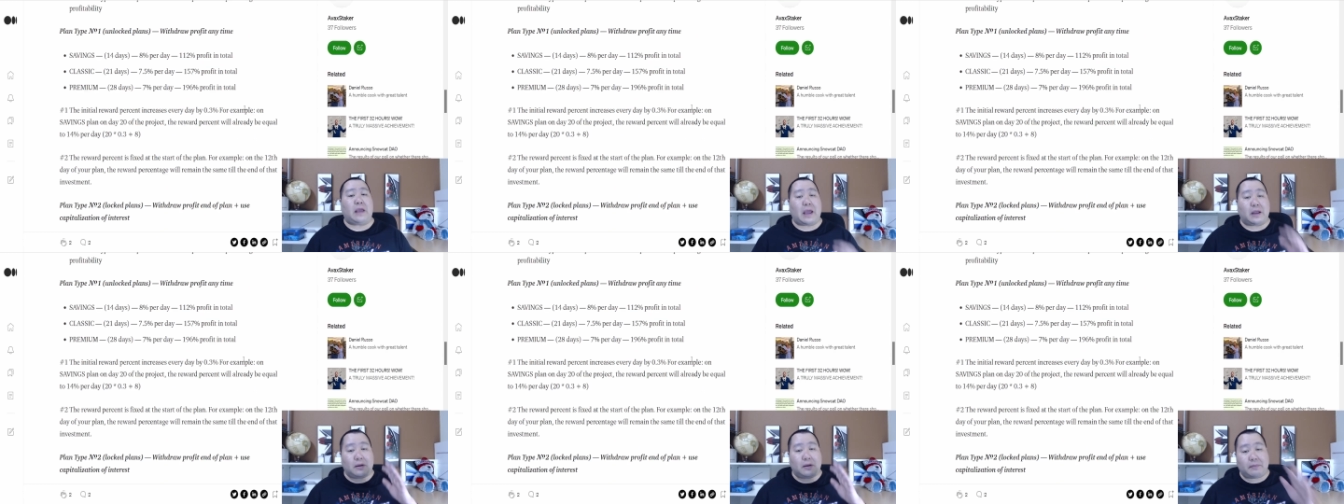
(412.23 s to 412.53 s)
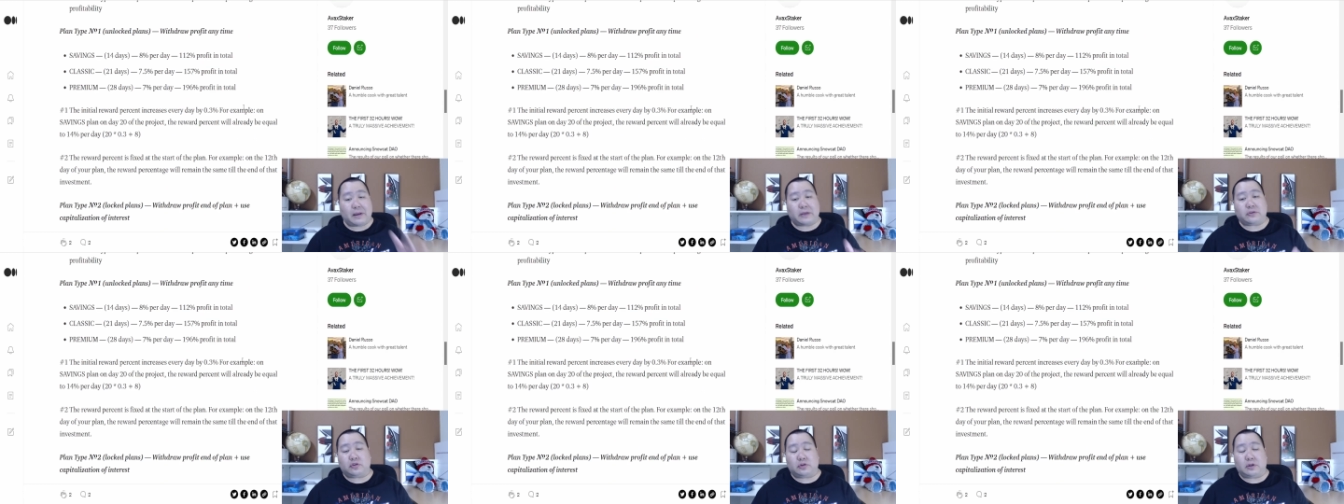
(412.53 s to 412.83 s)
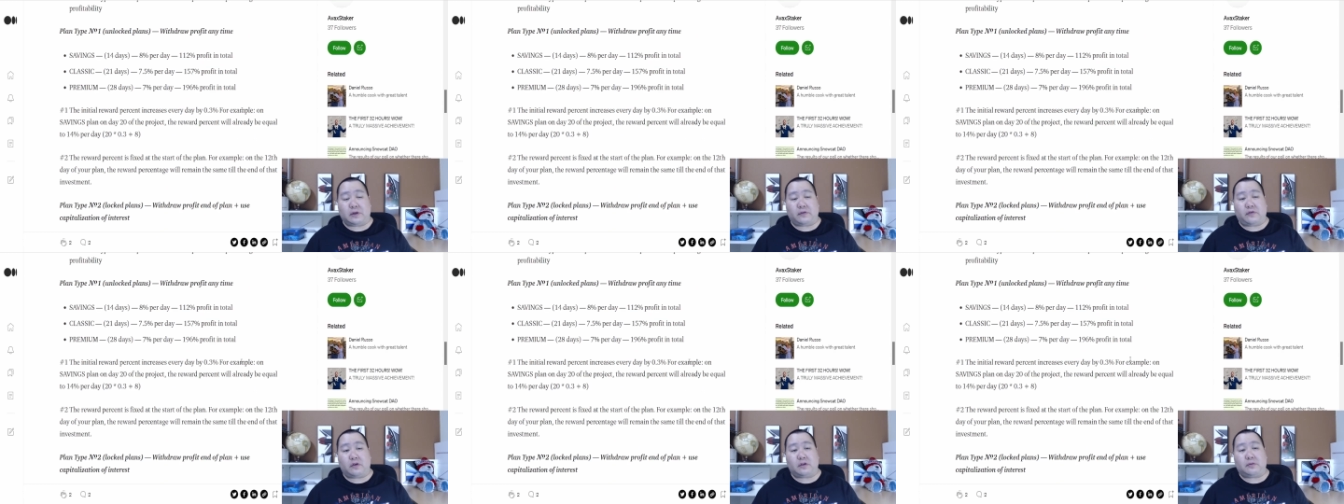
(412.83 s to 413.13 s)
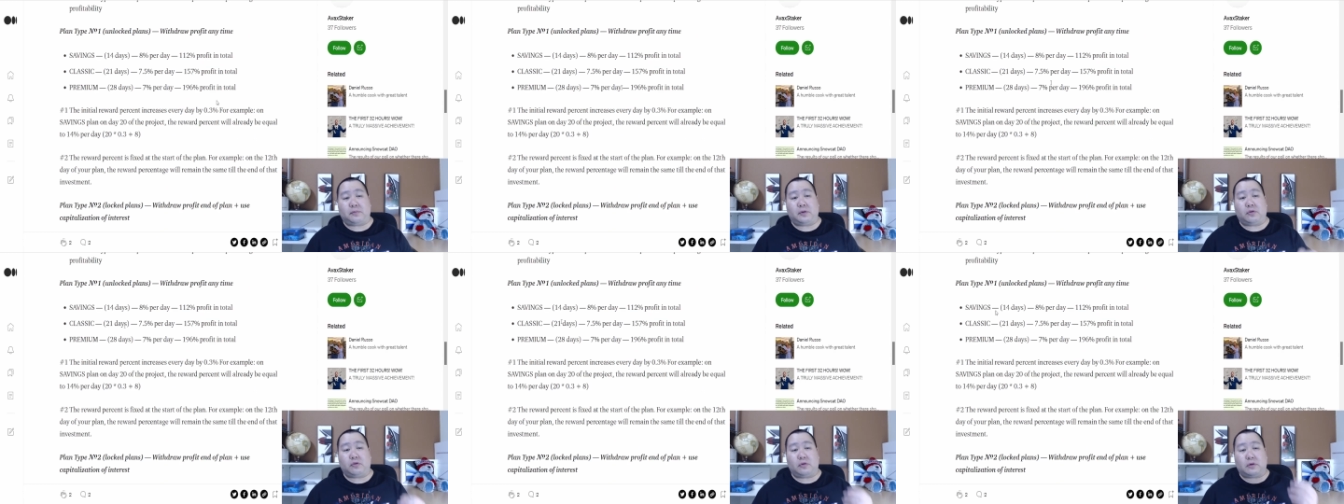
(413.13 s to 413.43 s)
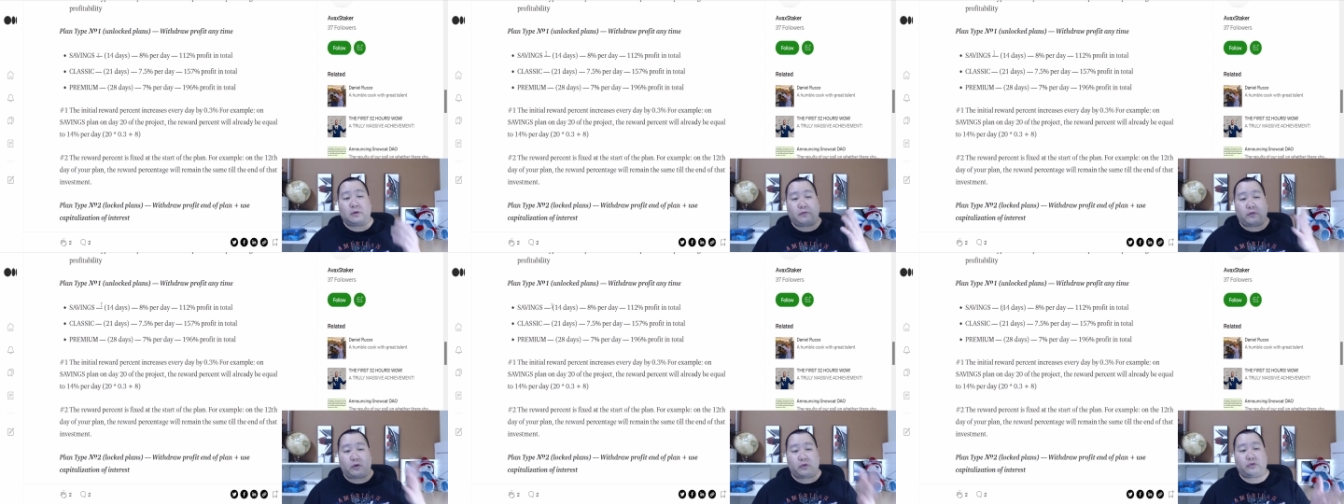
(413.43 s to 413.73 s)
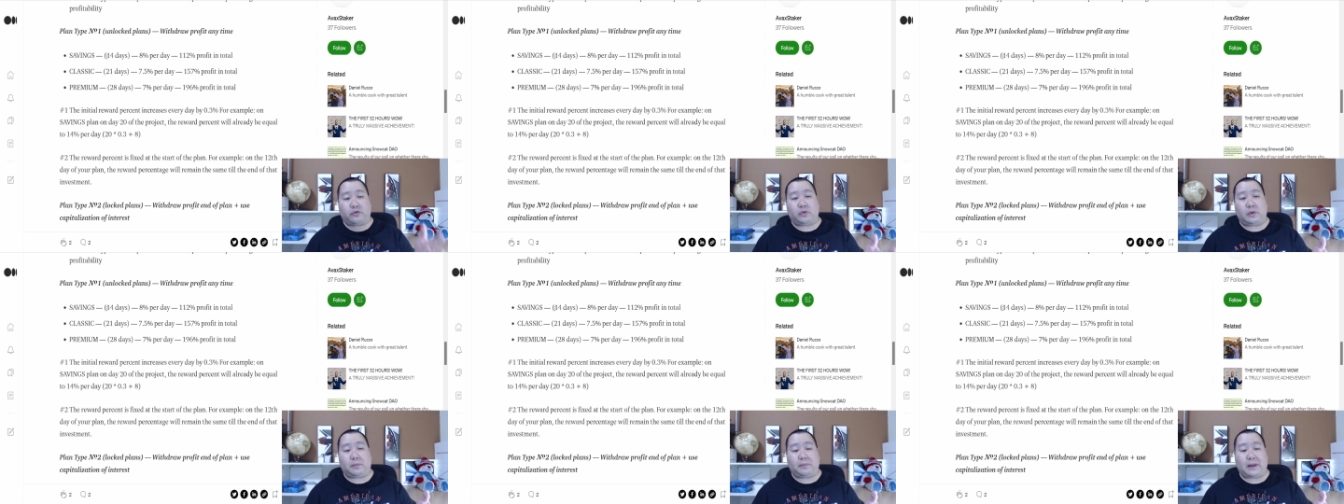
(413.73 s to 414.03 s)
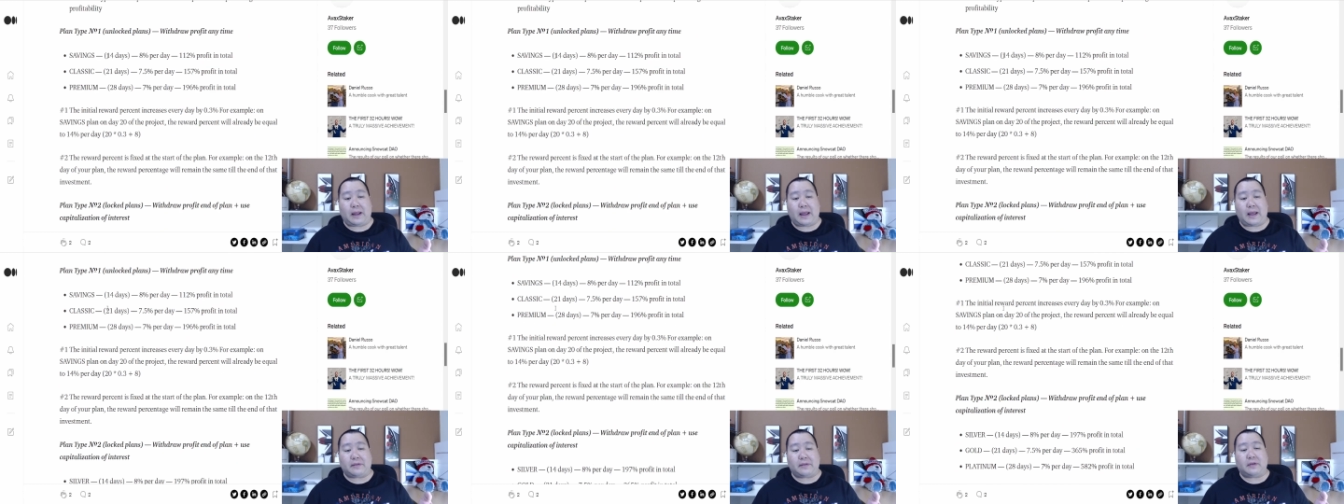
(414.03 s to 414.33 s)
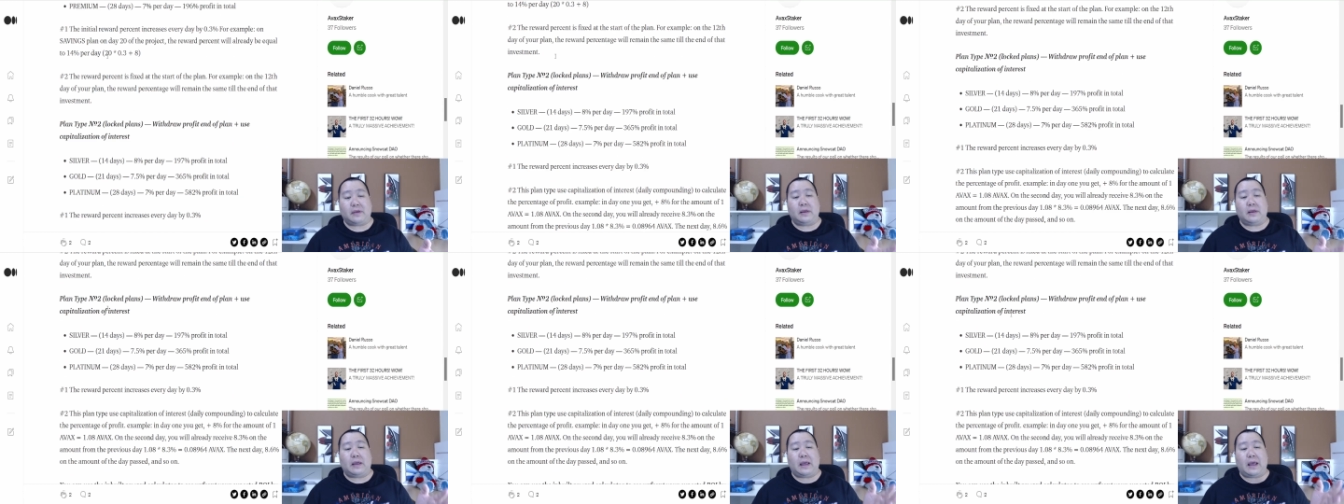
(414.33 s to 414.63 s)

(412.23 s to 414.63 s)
And the major difference between the first three plans